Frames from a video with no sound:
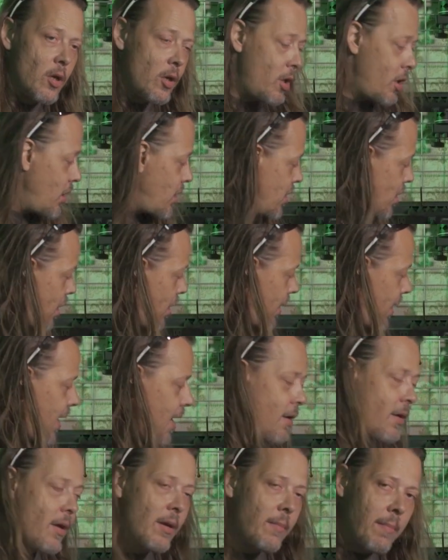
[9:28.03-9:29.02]
you could start
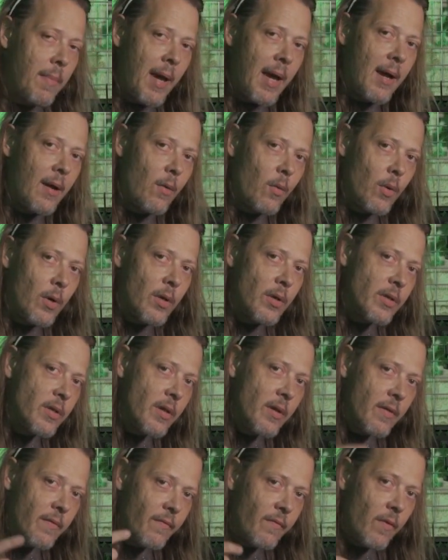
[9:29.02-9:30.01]
counting backwards
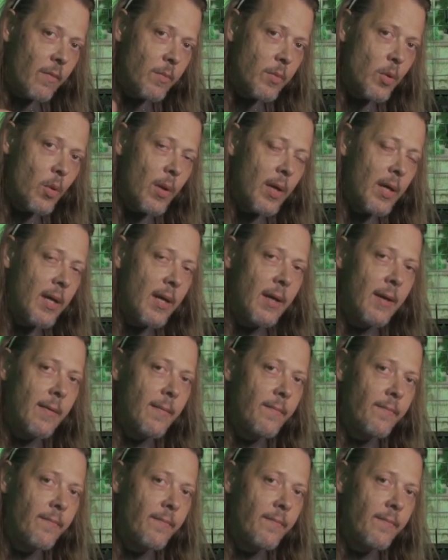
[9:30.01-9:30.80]
from 20.